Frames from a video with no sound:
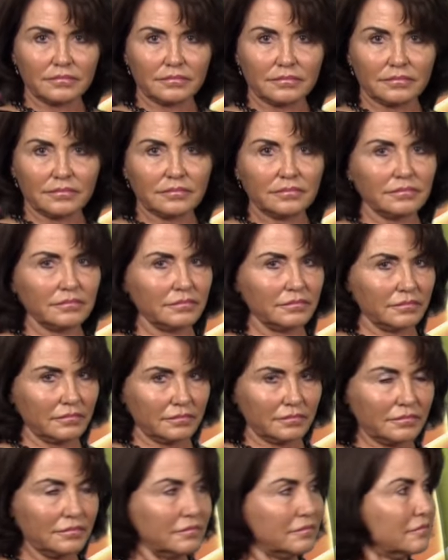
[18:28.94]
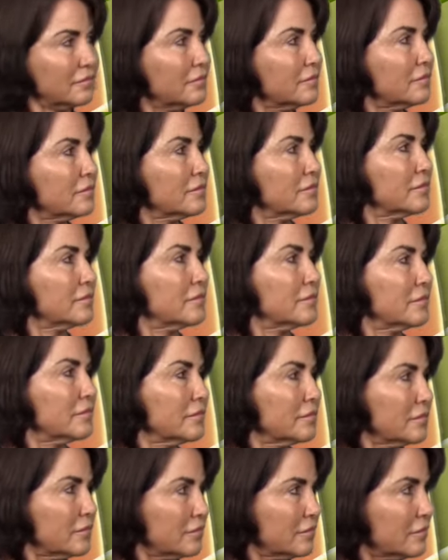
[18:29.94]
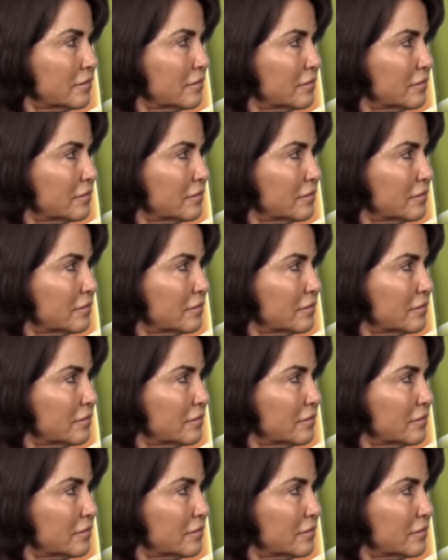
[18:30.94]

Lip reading: The person shown says nothing.